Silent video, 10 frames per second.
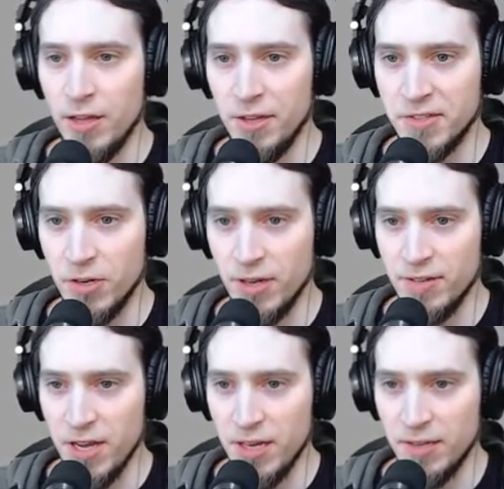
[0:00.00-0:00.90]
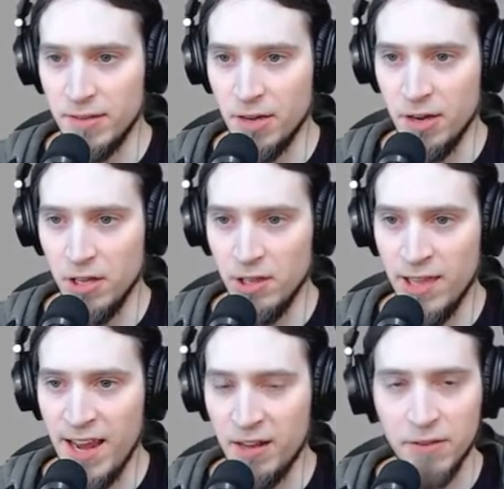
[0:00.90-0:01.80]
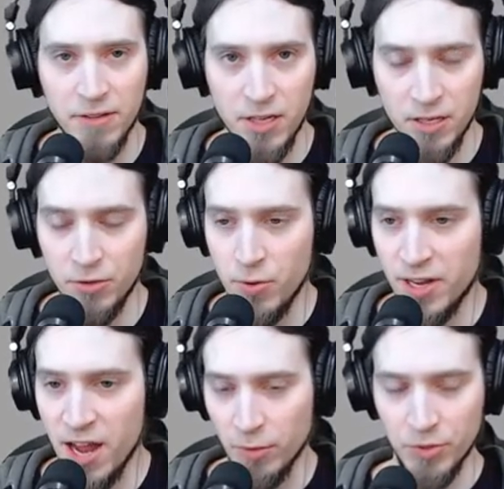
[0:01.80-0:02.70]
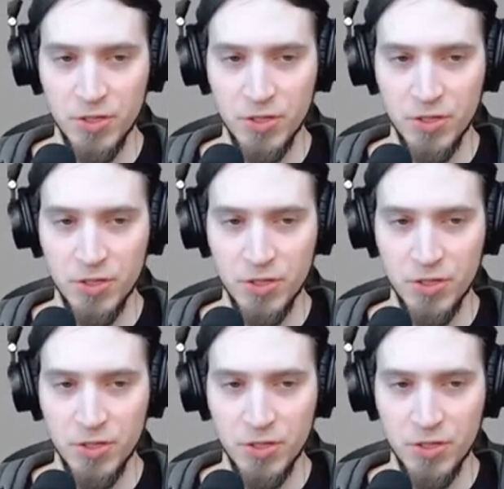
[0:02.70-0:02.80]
it's gonna take the length into account.